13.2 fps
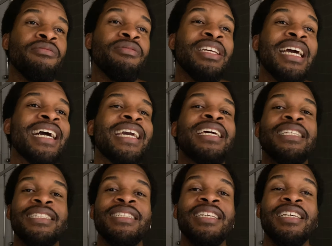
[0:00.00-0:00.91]
Yeah, I can't
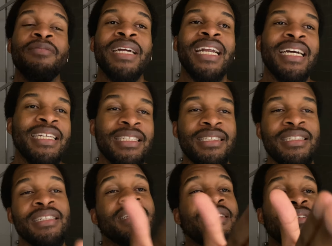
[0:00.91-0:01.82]
see it, but I can
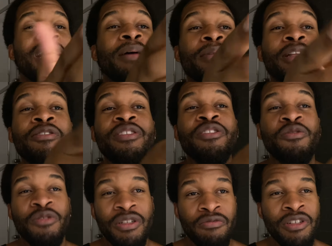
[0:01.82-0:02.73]
see. I'm looking
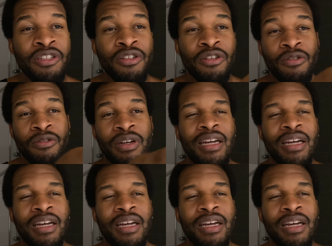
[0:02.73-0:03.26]
through the window.